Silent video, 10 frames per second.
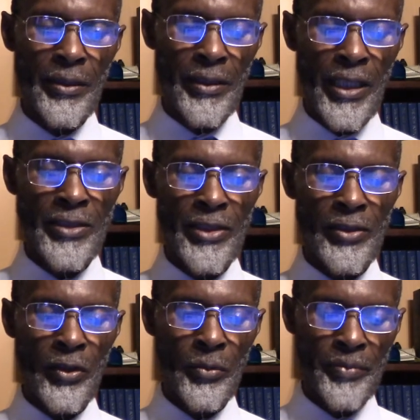Because you
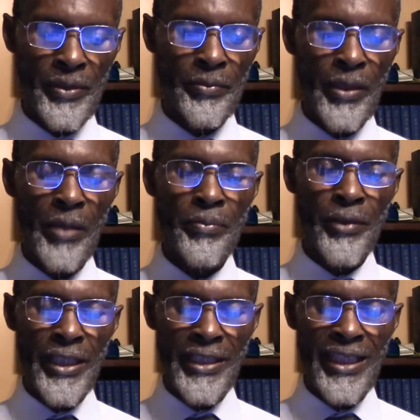know, people are
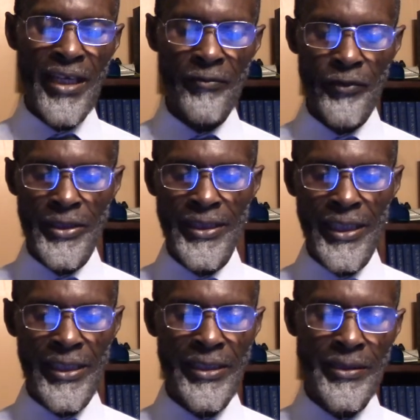praying every
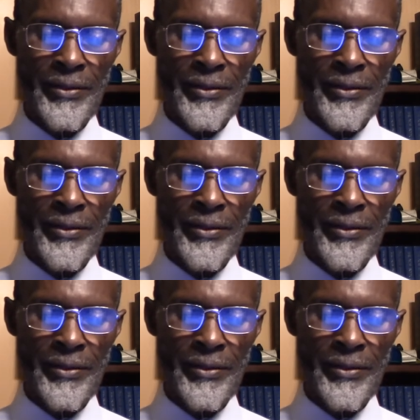day.